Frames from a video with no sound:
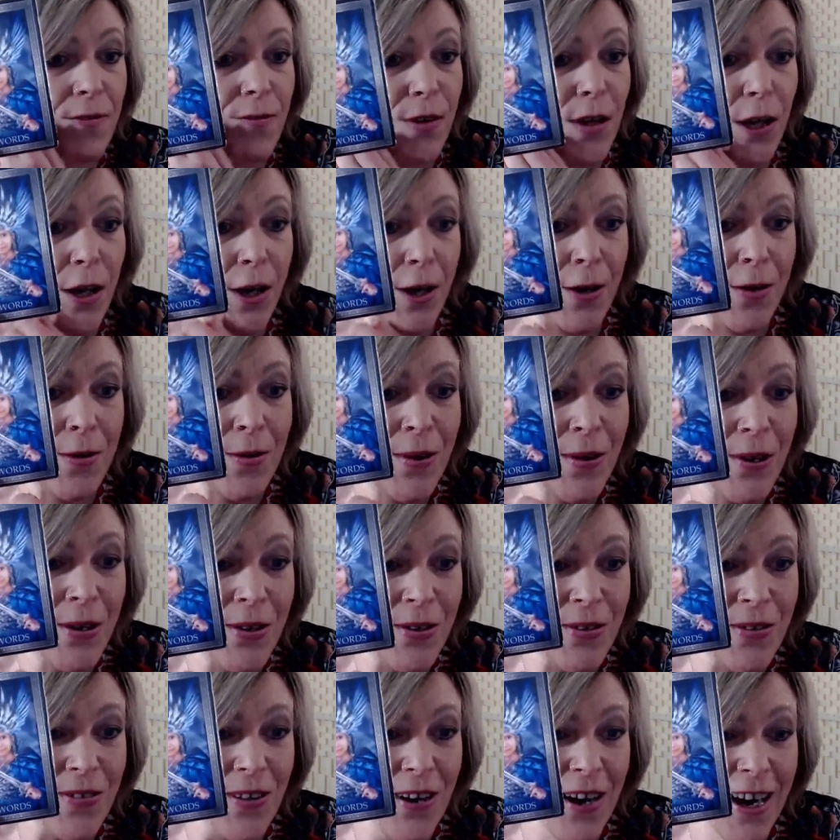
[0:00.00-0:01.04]
for you,
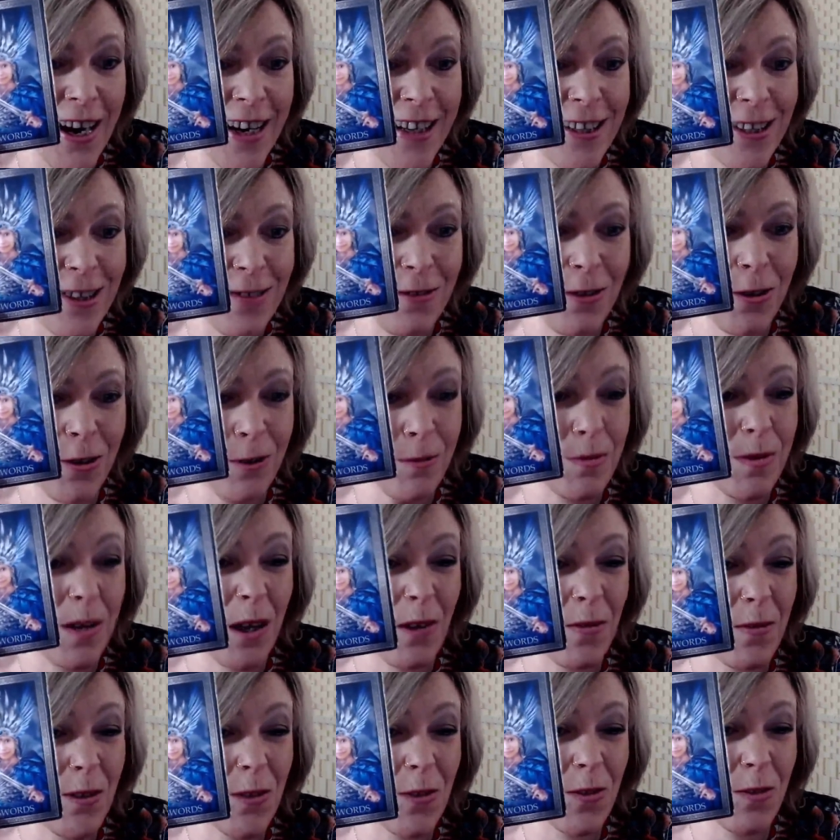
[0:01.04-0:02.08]
right? Two of Cups
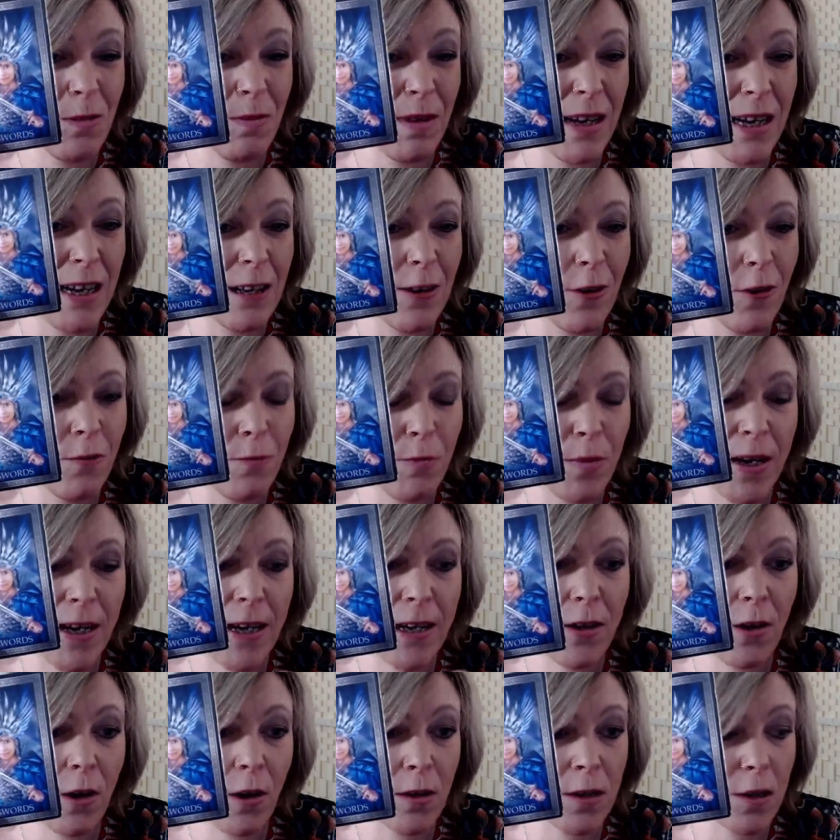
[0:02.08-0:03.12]
often does mean love, but it
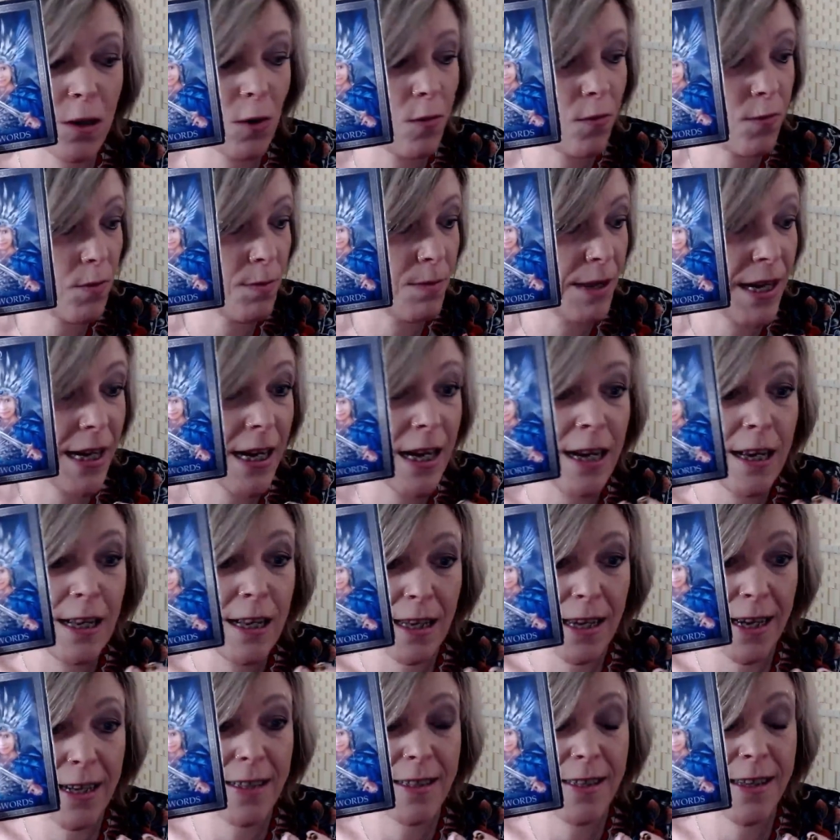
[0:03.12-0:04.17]
can also, for me,
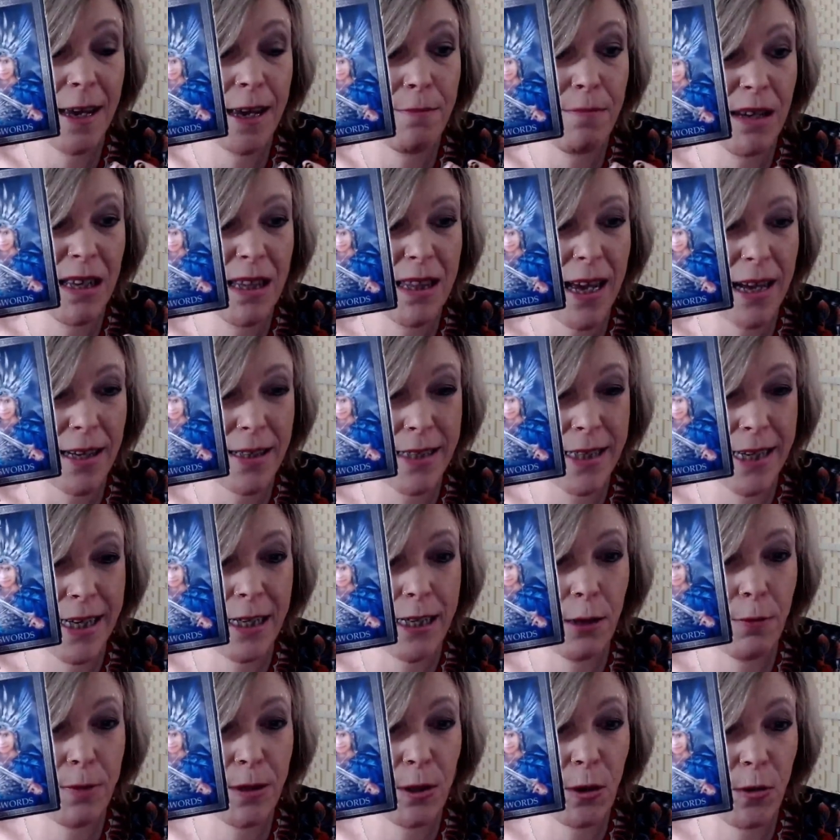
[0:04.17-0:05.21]
like I say, mean that
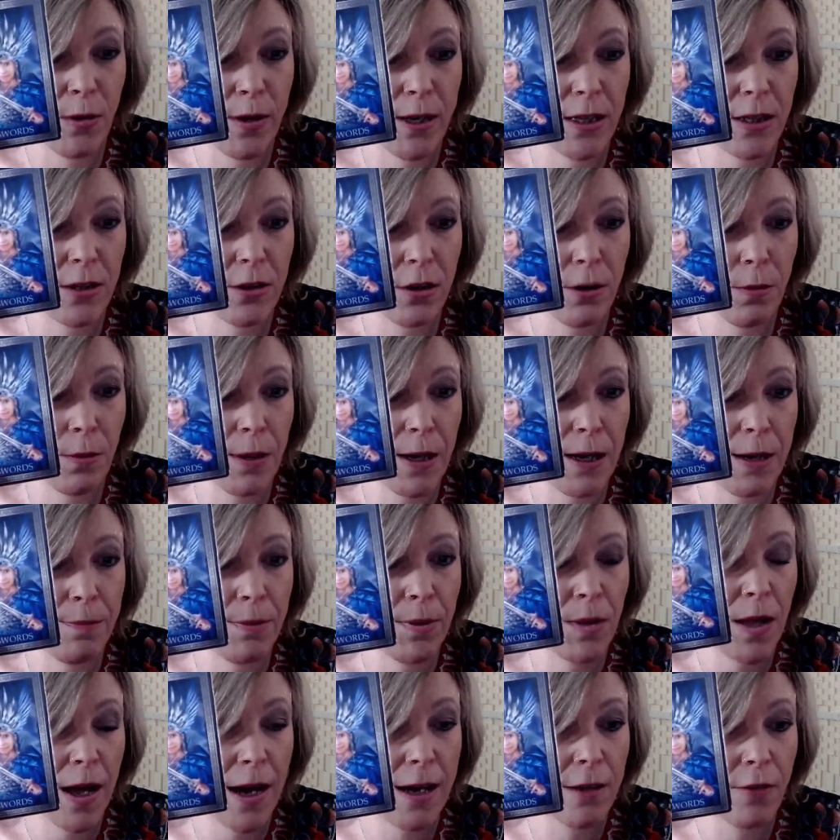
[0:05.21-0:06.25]
deal between two
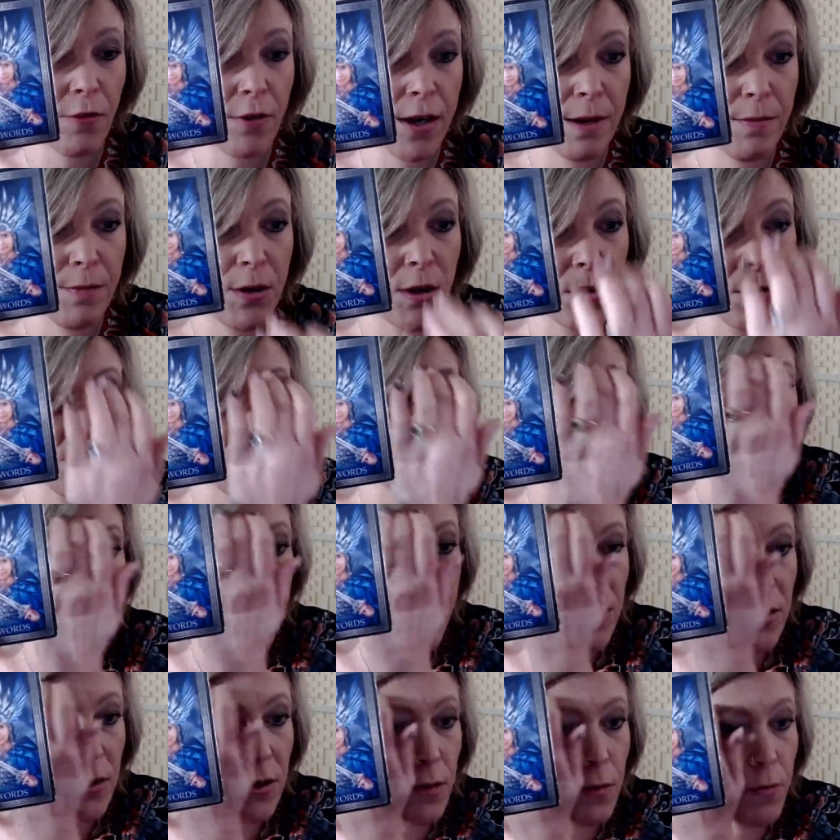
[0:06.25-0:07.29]
people, that agreement
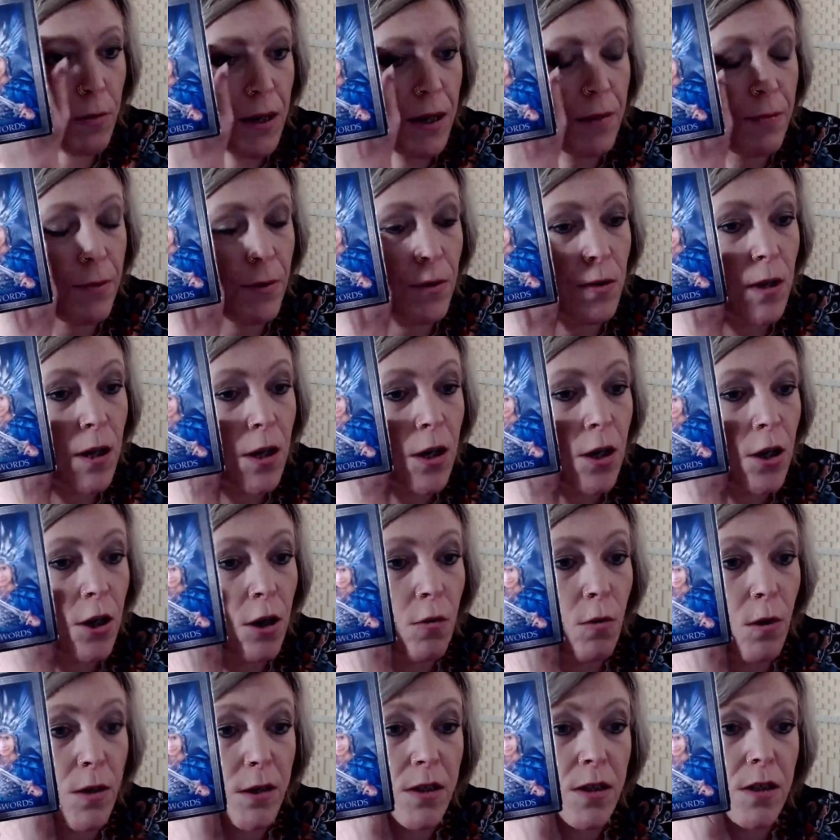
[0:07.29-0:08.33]
between two people who
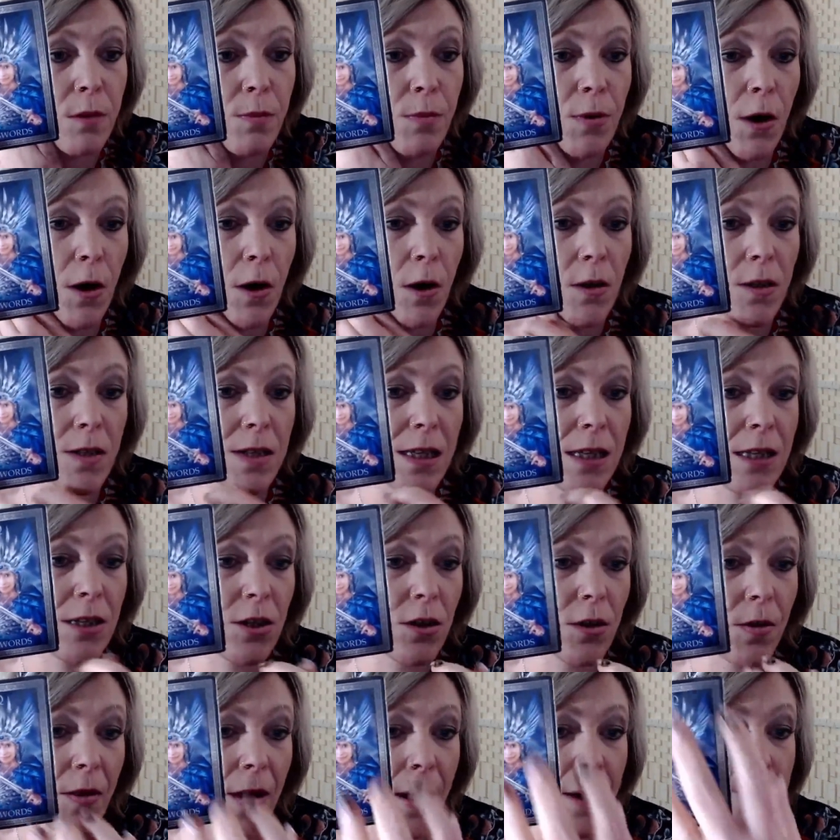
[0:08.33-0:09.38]
want to support each
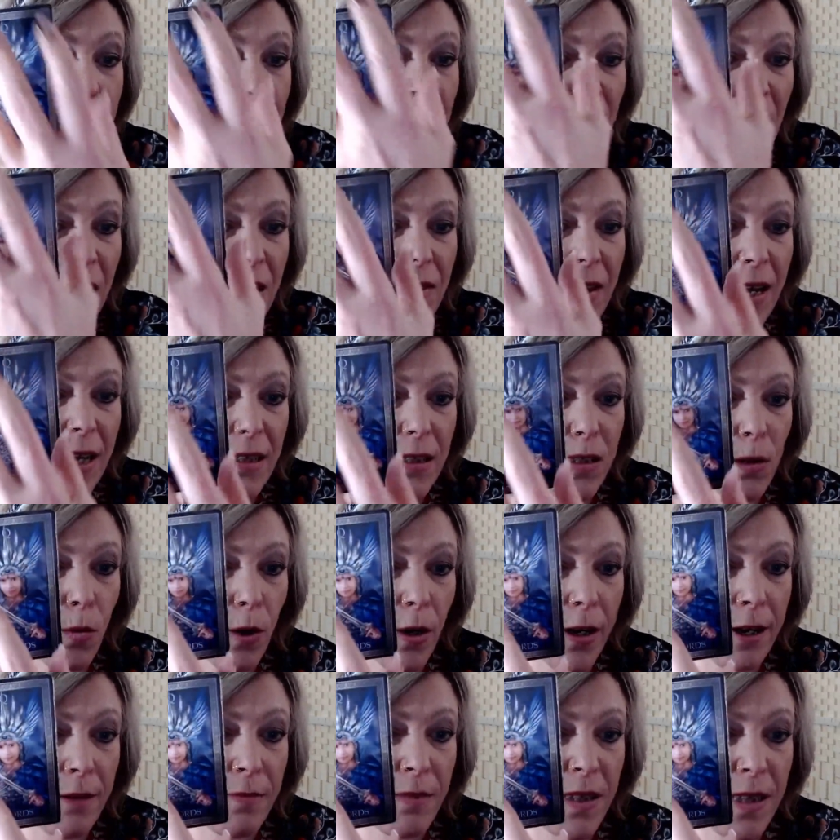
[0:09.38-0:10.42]
other. And that's
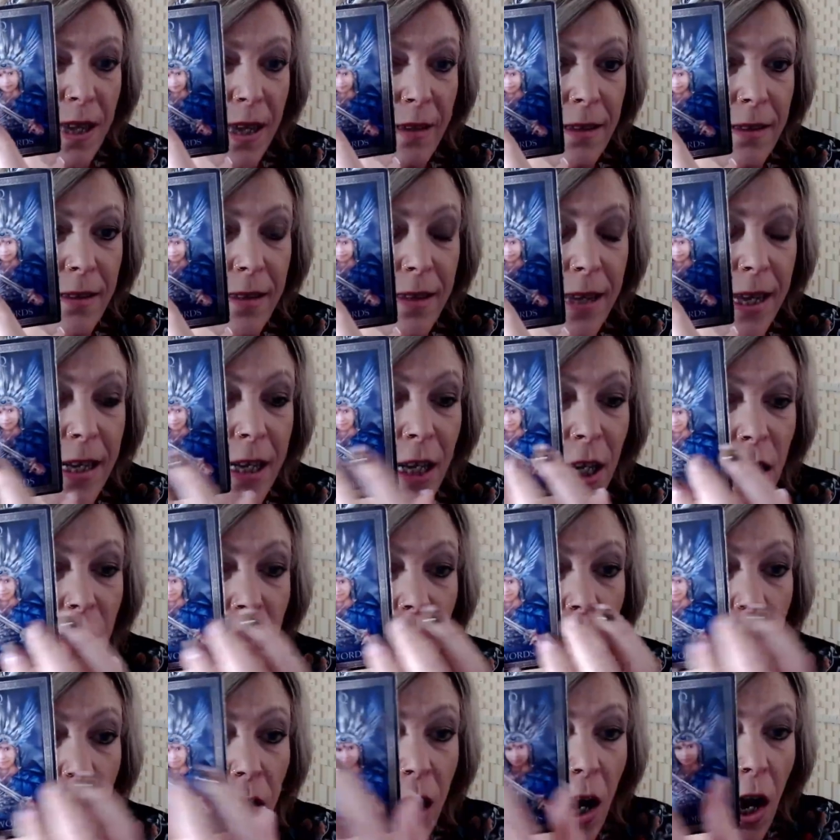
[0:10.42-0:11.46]
what I'm sensing.
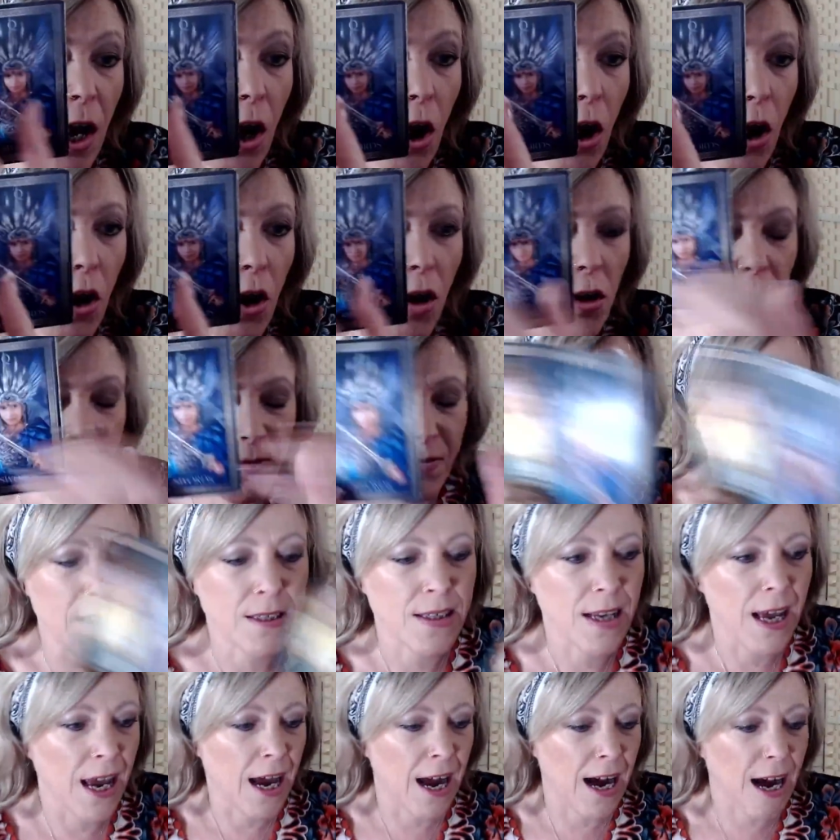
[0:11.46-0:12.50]
So all of this,
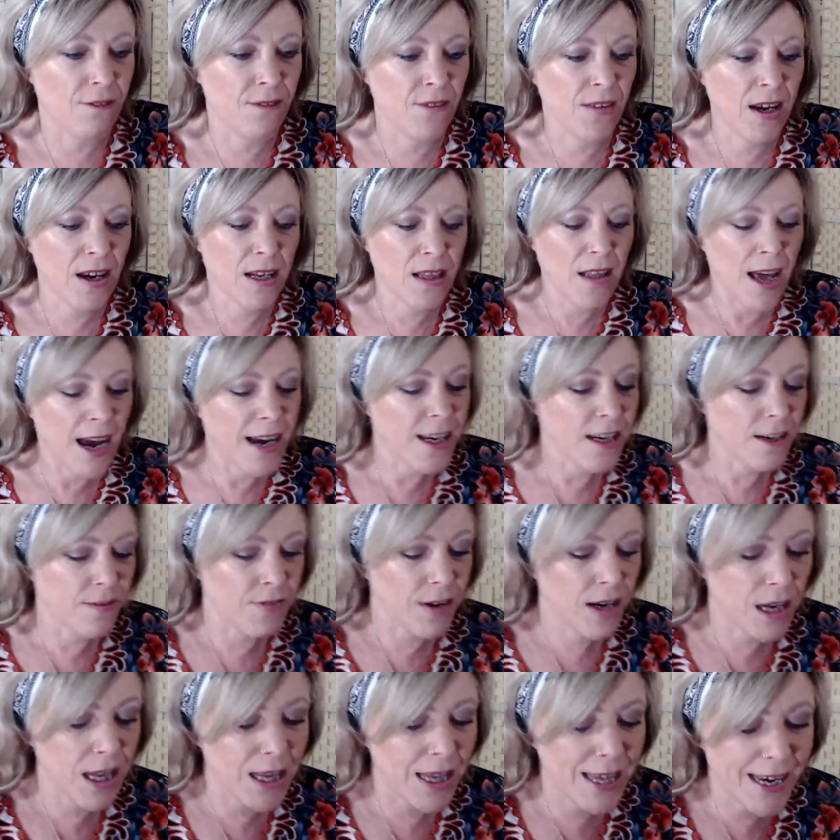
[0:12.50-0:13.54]
I feel like you've
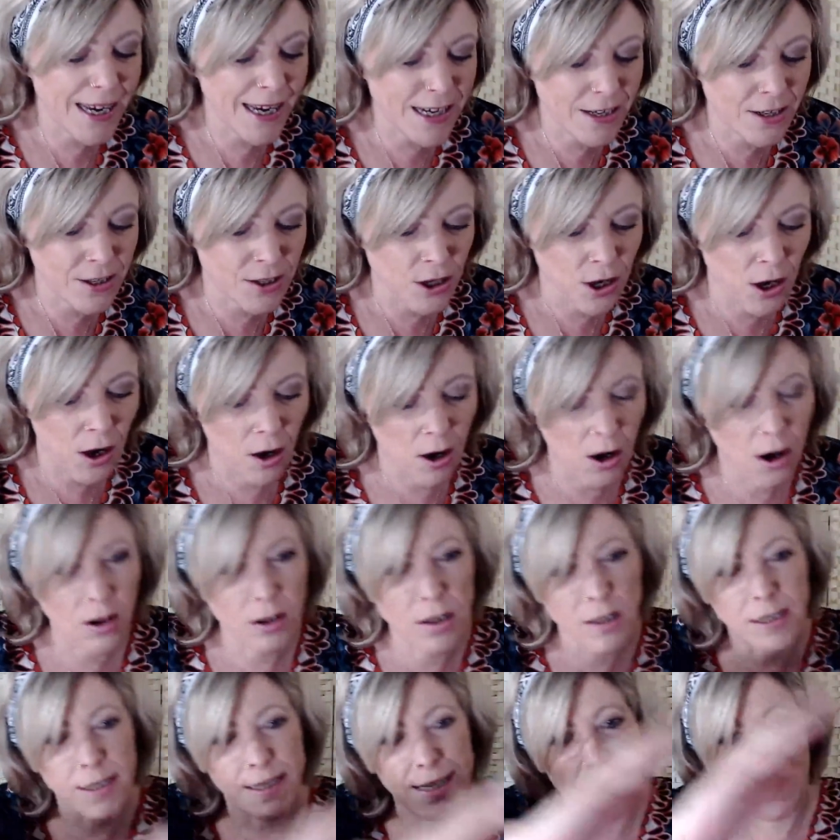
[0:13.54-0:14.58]
cleared all
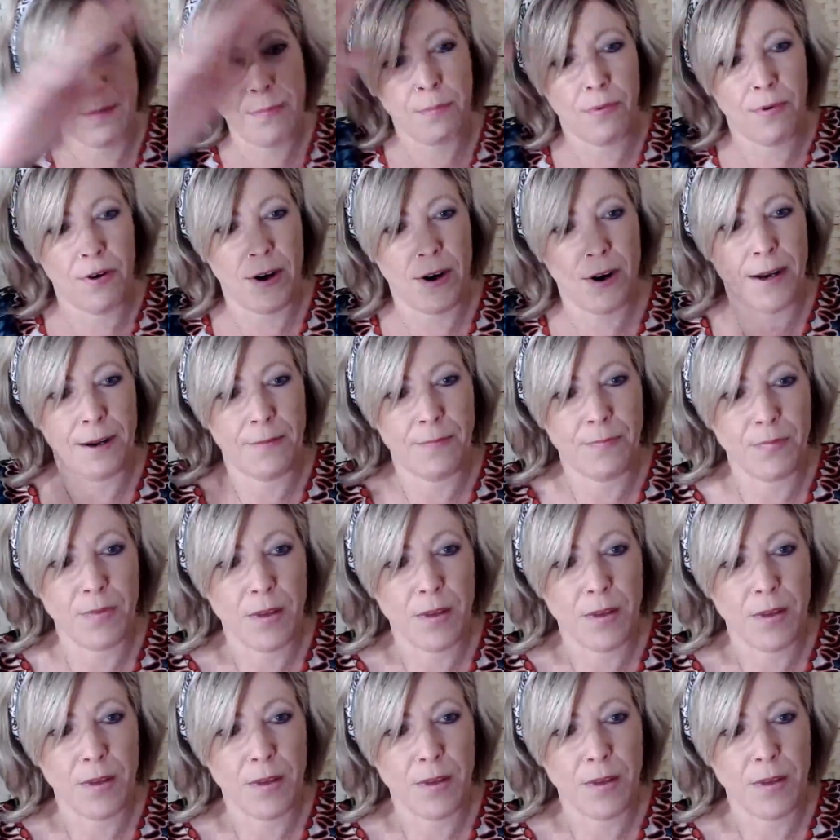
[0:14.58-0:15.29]
the debris.